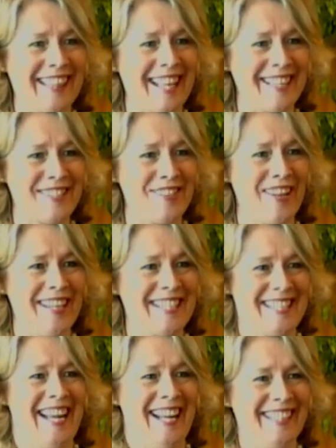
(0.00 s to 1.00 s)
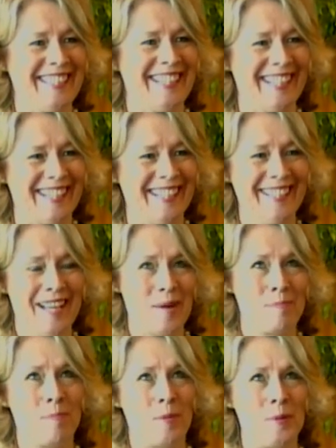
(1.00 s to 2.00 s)
That's not exactly a, a
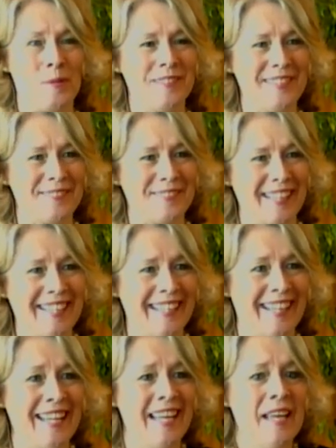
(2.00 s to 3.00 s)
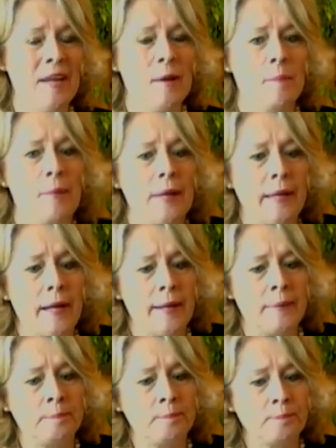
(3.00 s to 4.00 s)
bolt of lightning. But,
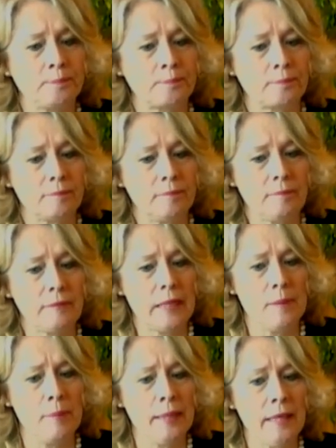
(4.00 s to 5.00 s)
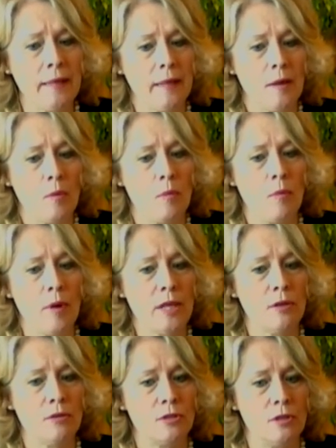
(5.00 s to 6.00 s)
um, but what
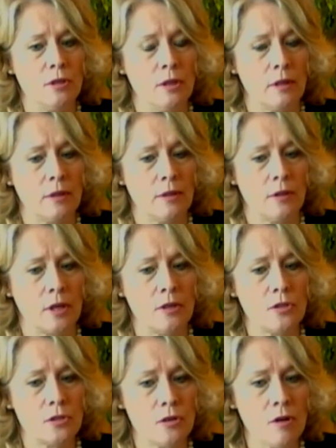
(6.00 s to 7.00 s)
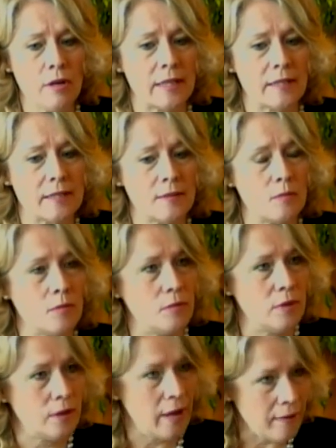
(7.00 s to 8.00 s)
you, the concern is
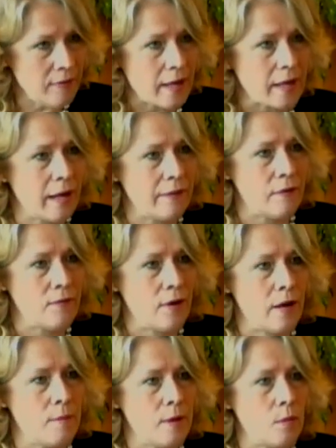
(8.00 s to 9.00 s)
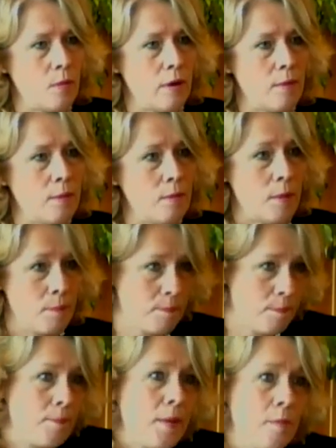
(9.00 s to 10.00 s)
when you have that kind of environment where, where
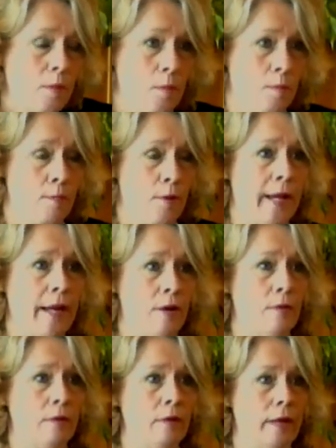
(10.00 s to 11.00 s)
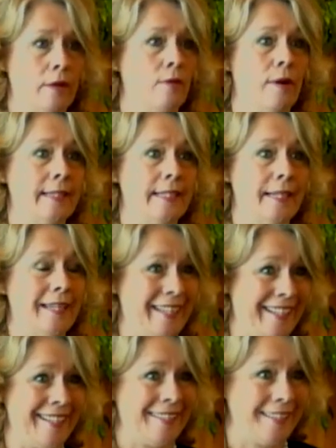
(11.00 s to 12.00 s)
people bring out a new idea
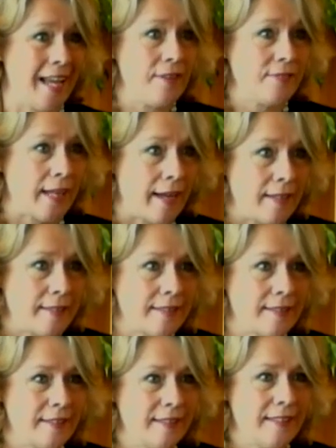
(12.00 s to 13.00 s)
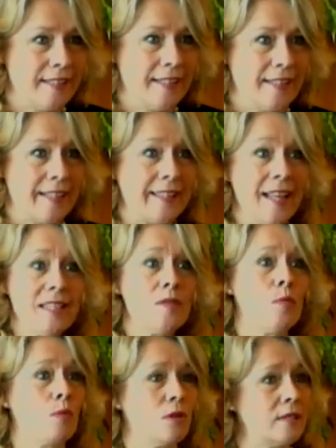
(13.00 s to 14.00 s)
and get laughed at, mm-hmm like that's the
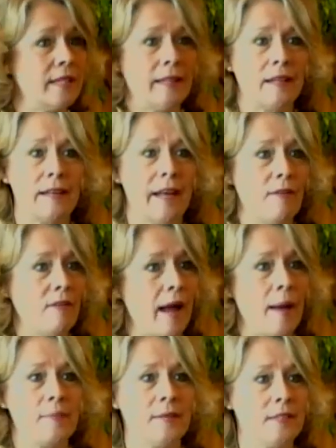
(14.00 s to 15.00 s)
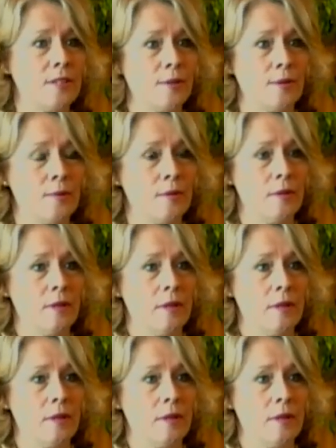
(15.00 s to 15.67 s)
worst thing that could ever happen to